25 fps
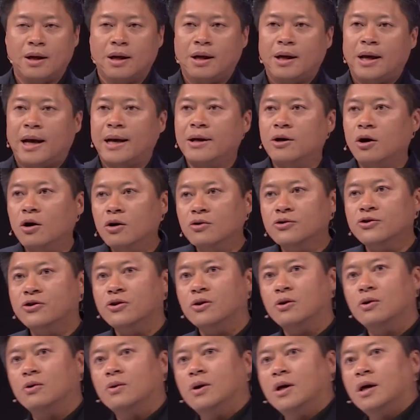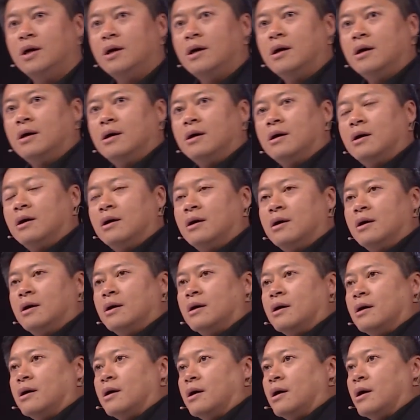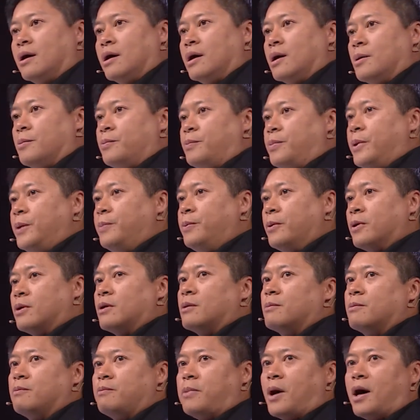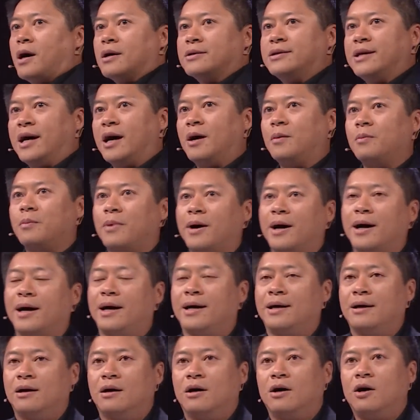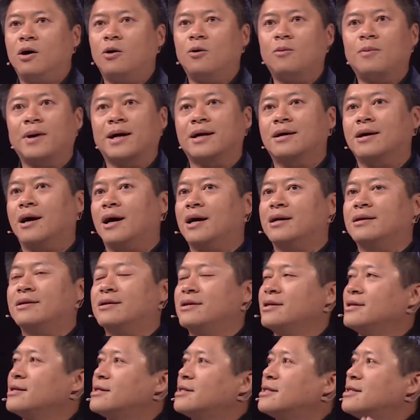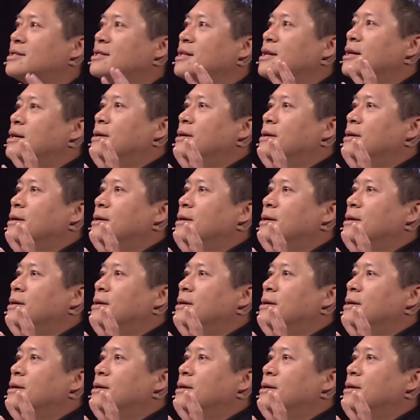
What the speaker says: And also, people are bogged down by, oh my God, this